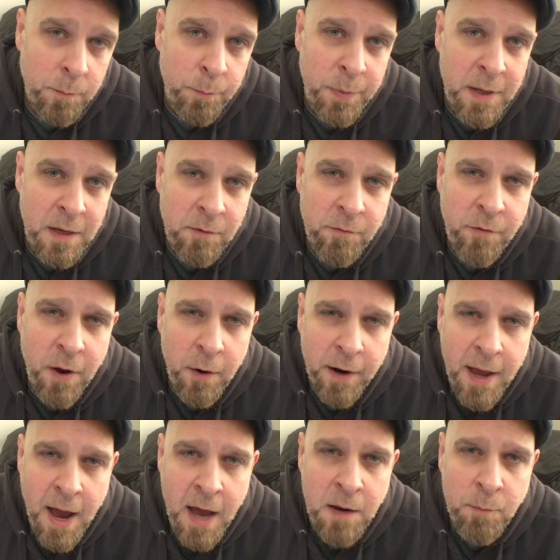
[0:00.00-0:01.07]
being
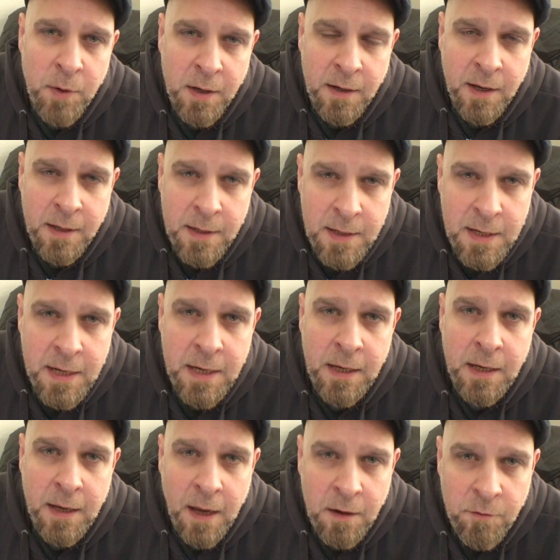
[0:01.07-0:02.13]
very adamant and needy